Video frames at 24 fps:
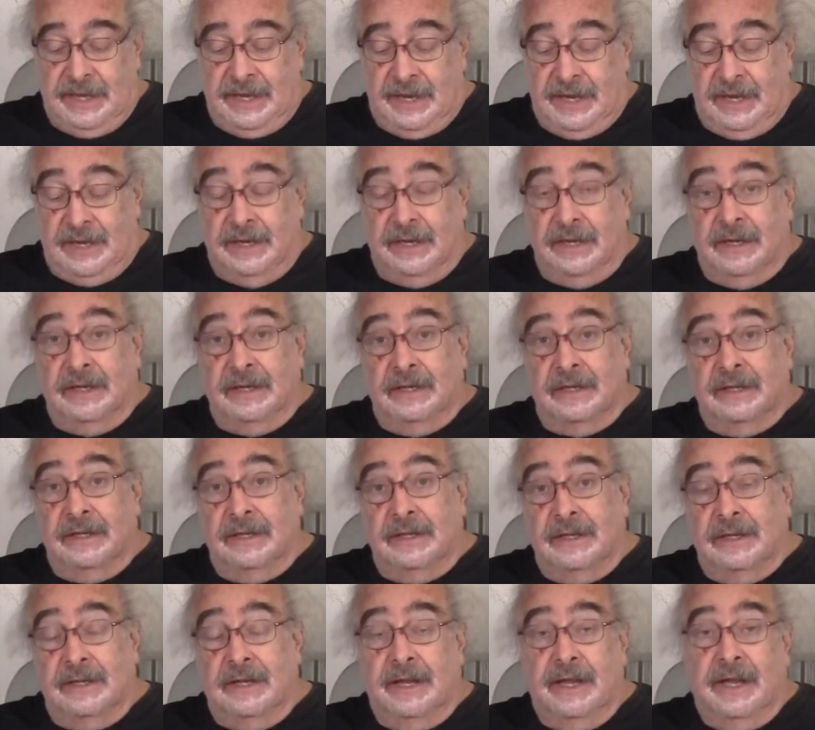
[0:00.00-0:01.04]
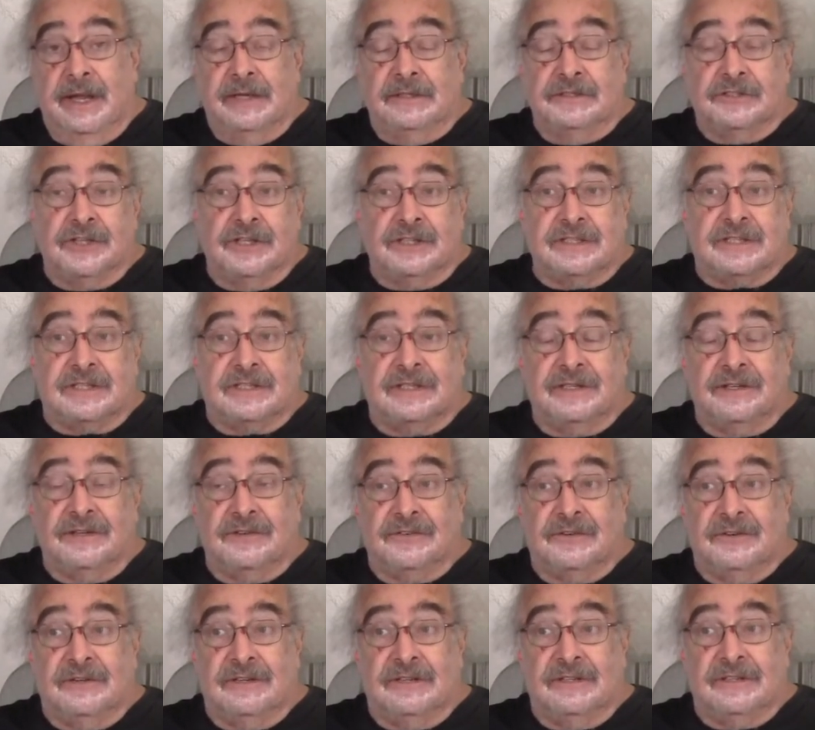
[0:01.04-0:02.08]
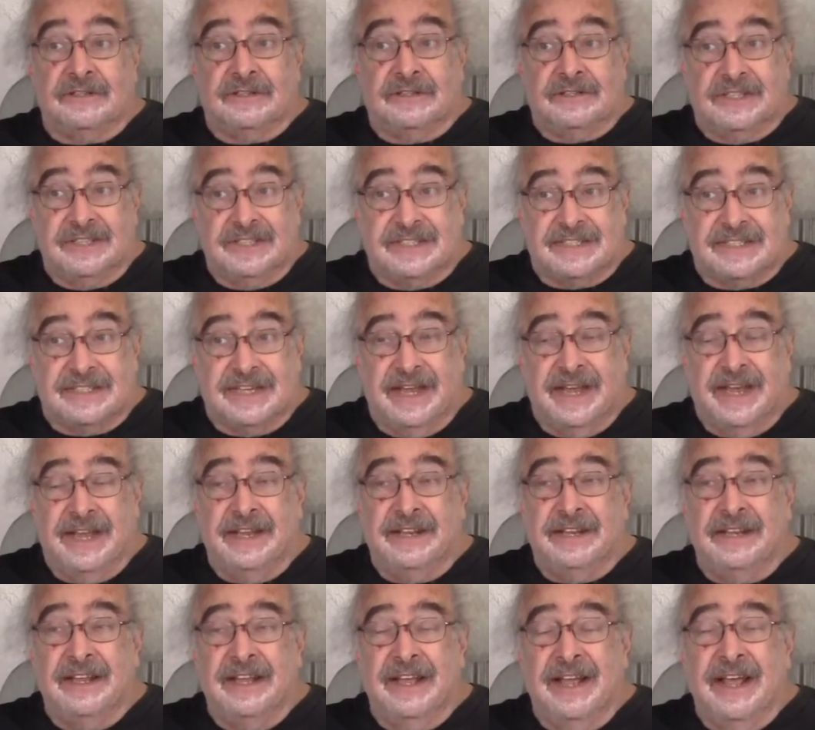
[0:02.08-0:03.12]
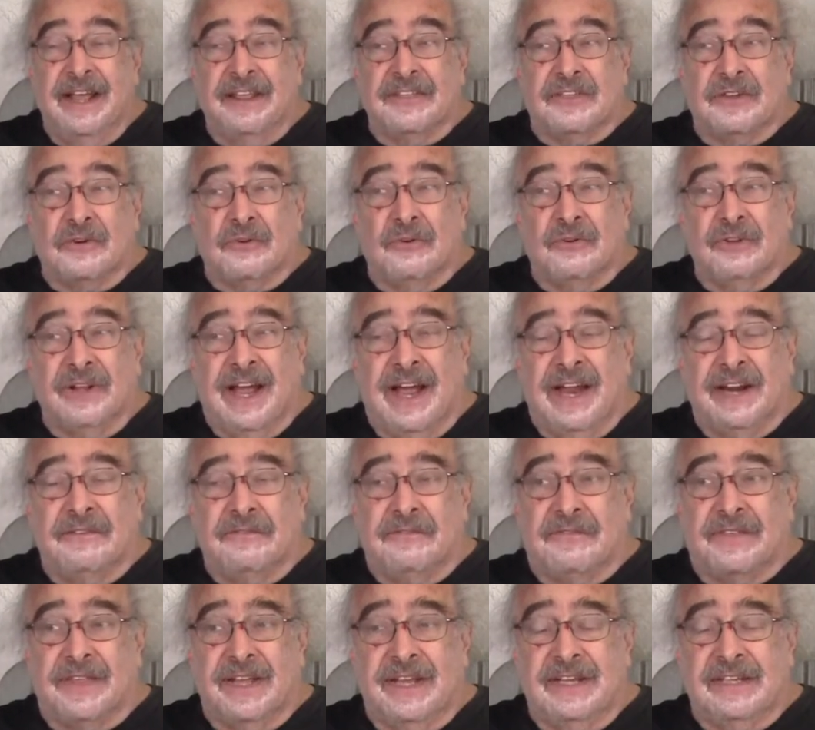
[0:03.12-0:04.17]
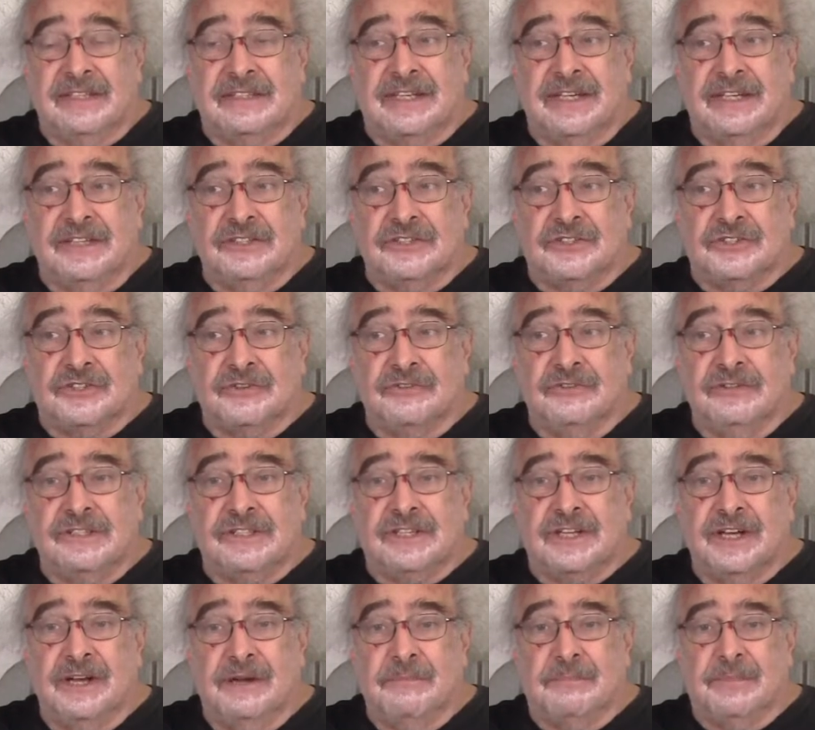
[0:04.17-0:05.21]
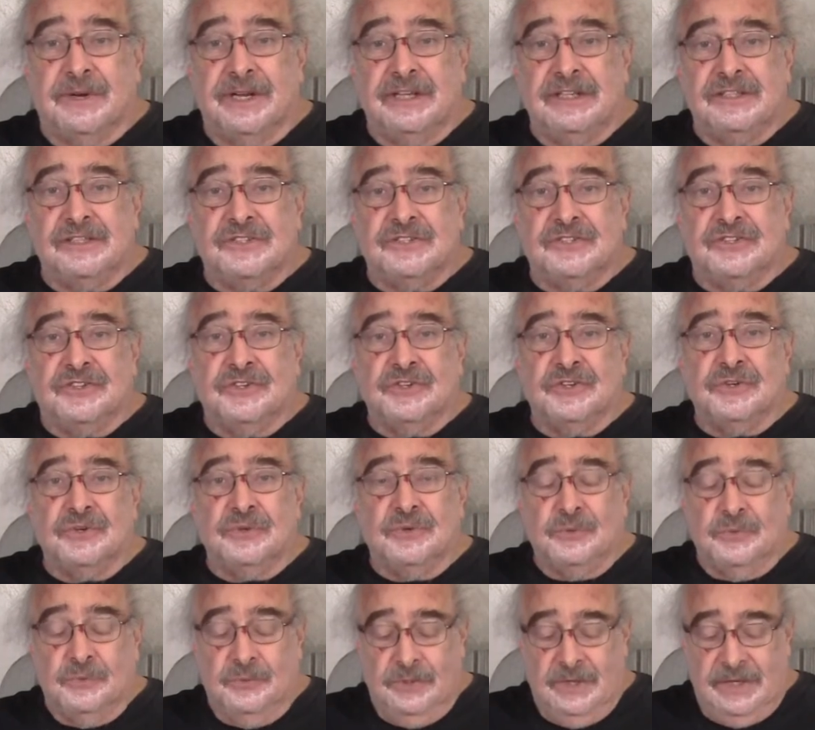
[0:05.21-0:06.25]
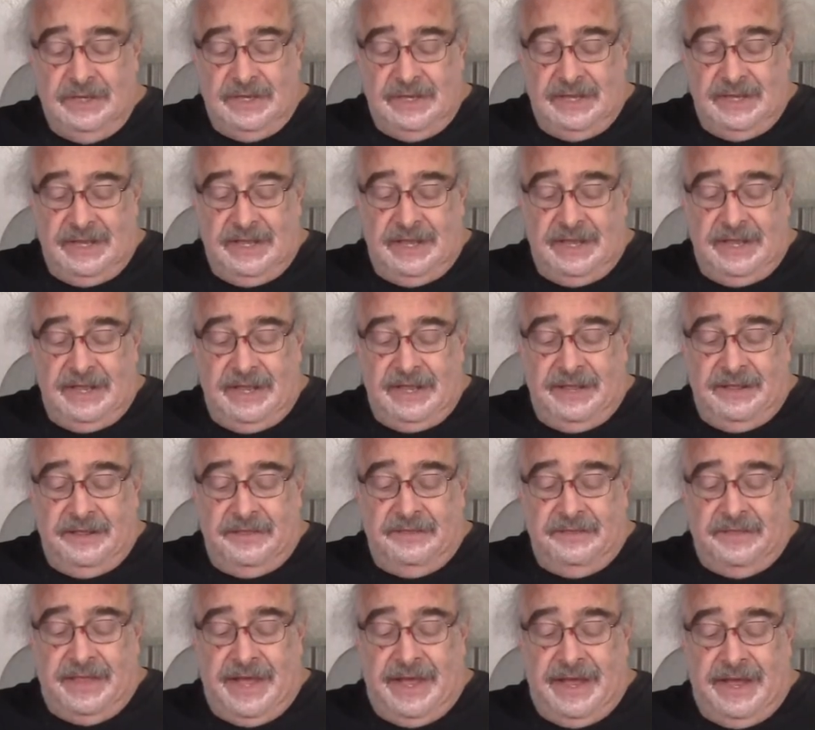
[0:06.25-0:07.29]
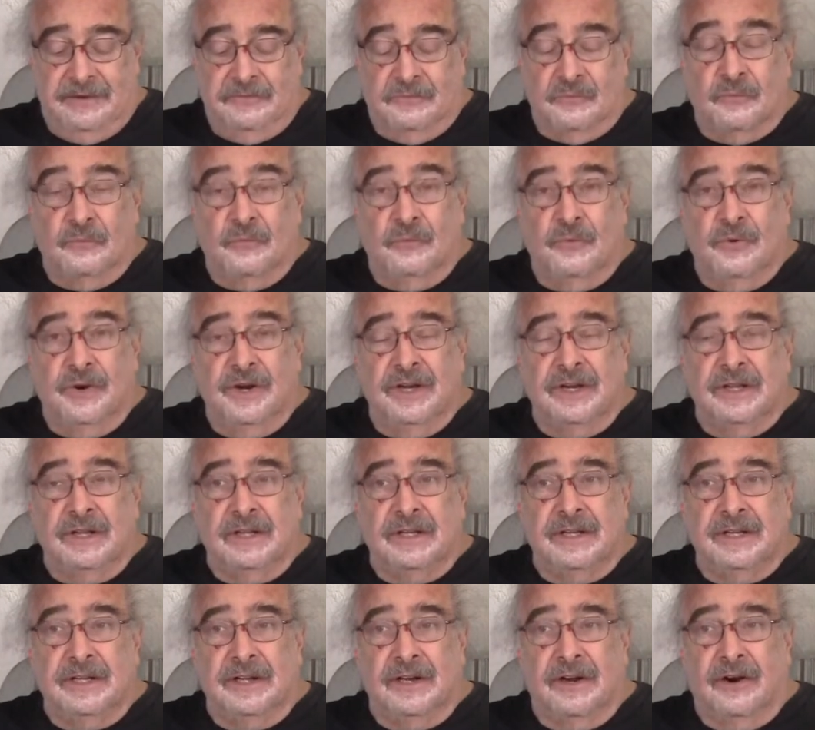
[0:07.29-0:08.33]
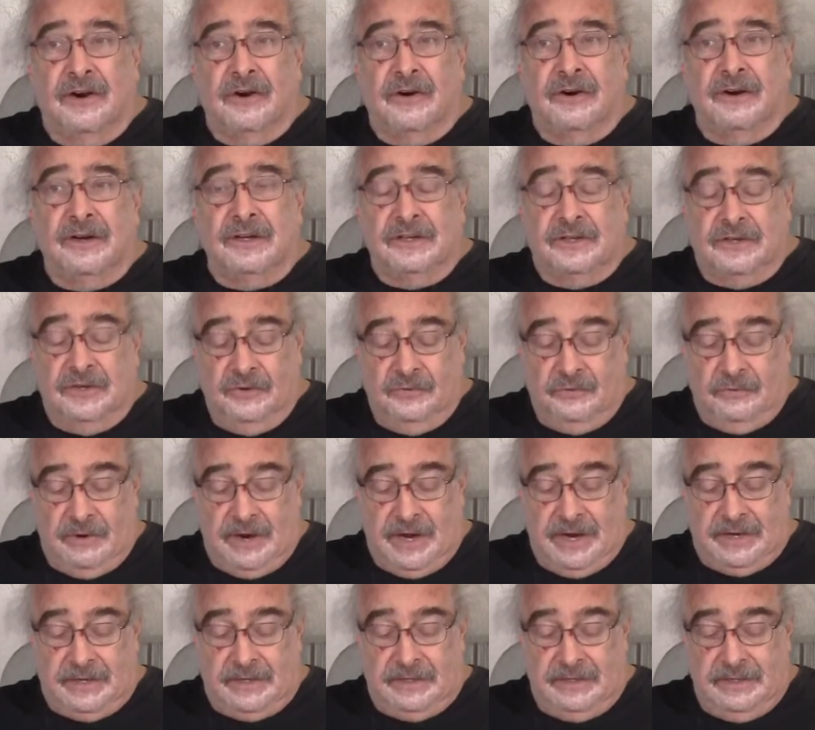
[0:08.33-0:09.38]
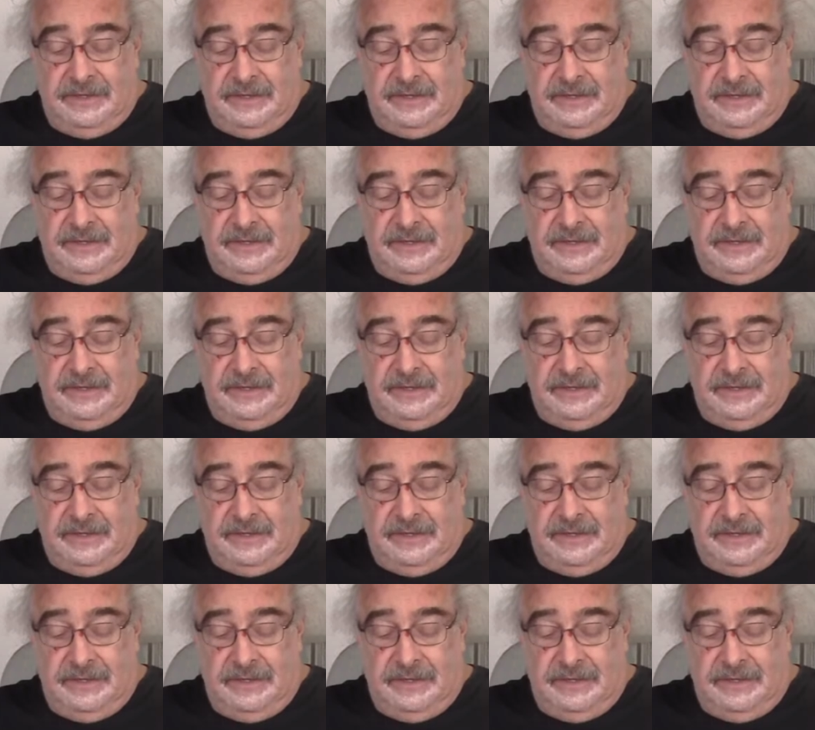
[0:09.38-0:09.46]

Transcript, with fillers: Uh, and just to say, there are a lot of things that insurance companies do that really are incorrect.